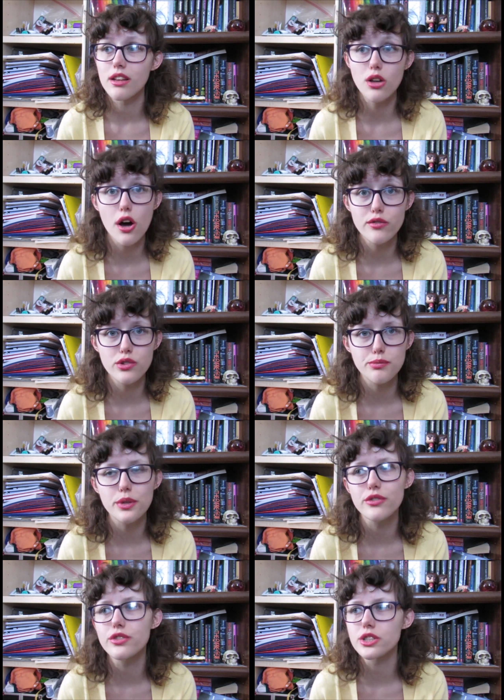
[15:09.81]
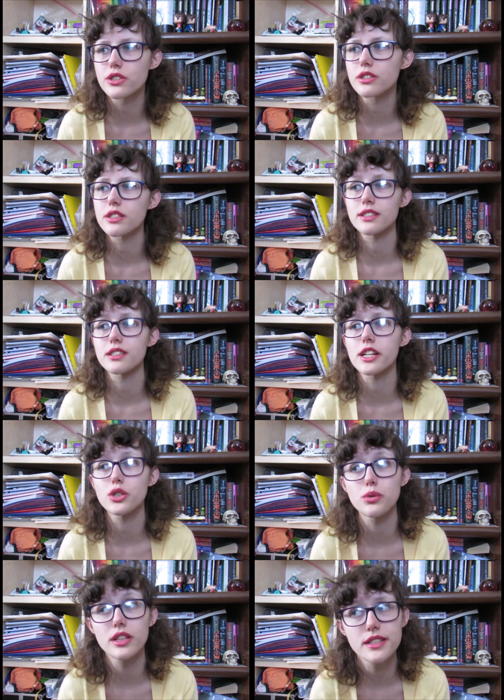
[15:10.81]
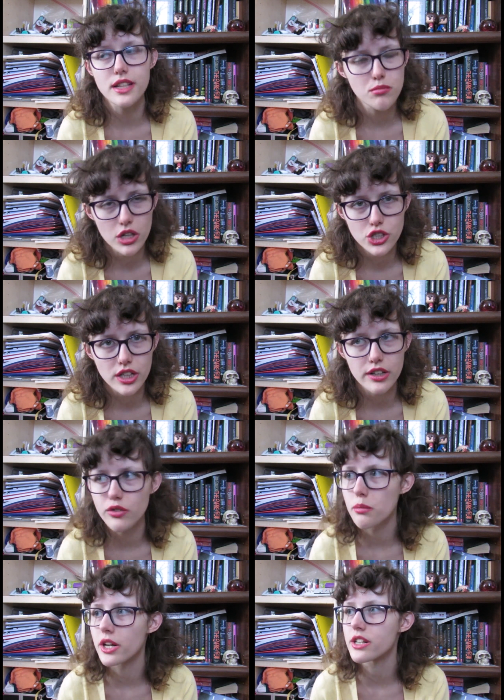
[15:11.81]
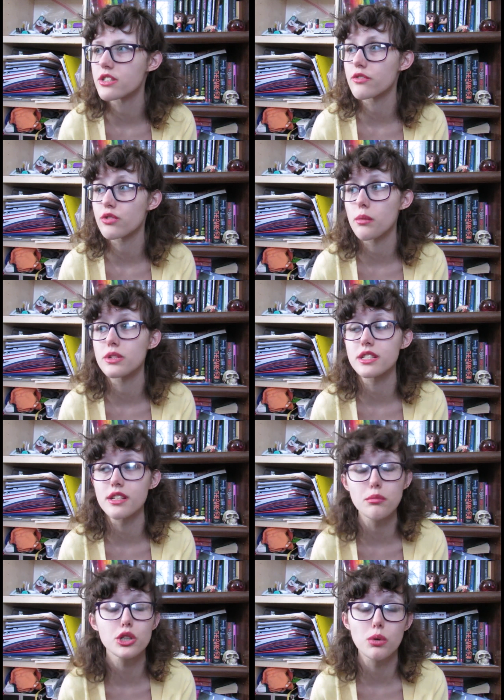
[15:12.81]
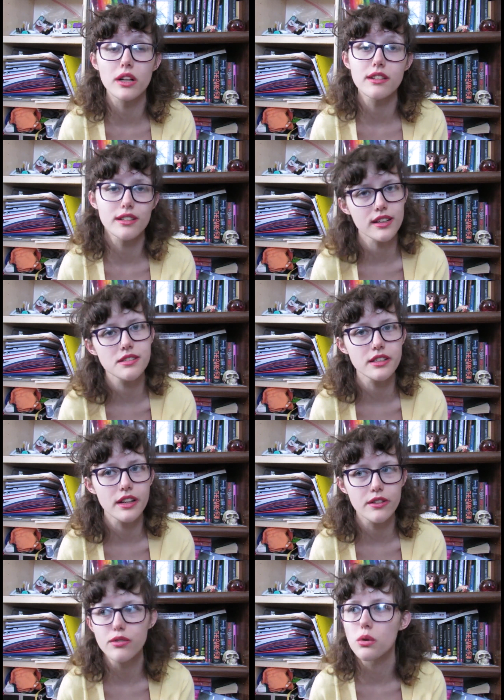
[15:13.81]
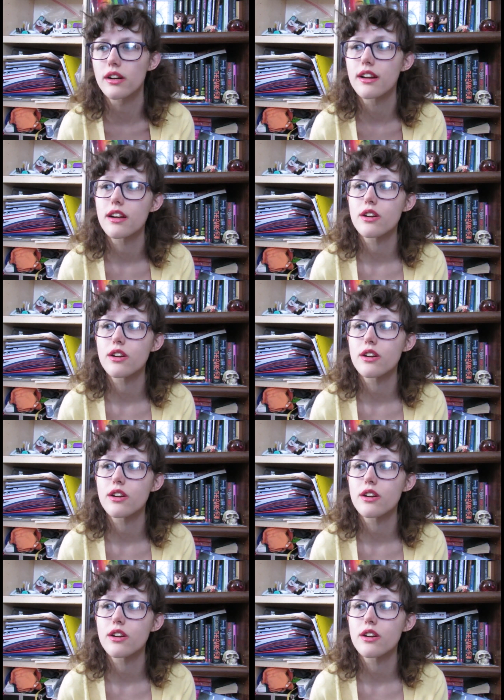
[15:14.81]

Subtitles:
Law enforcement officials decided to release a mugshot of Ramirez from December 12, 1984,